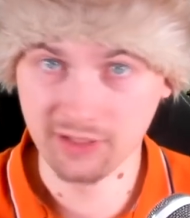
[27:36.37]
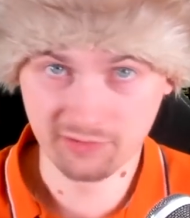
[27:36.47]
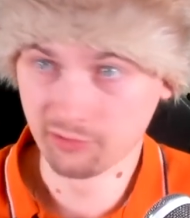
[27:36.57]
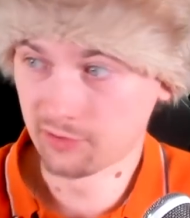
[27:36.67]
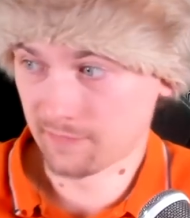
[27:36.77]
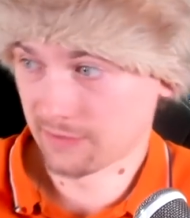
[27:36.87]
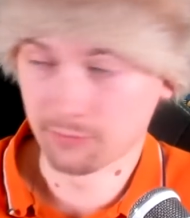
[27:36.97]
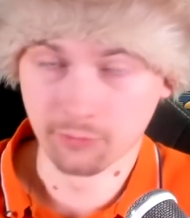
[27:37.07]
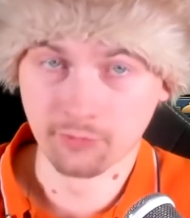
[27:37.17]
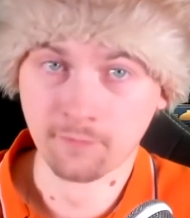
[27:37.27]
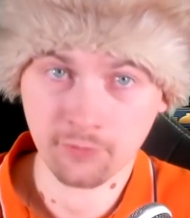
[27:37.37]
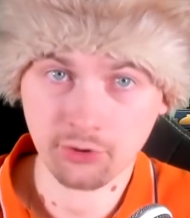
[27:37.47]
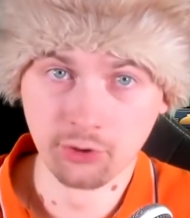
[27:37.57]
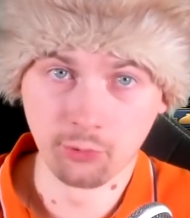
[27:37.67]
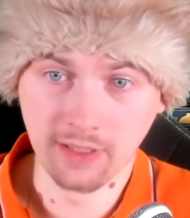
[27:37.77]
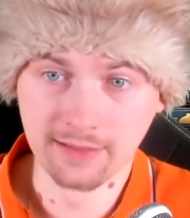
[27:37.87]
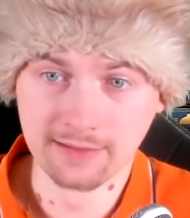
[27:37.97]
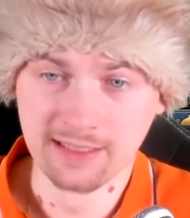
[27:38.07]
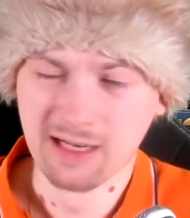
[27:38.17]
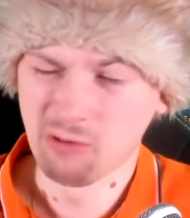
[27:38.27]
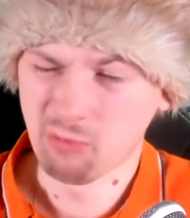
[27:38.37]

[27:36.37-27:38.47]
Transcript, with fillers: get notified about the future ones.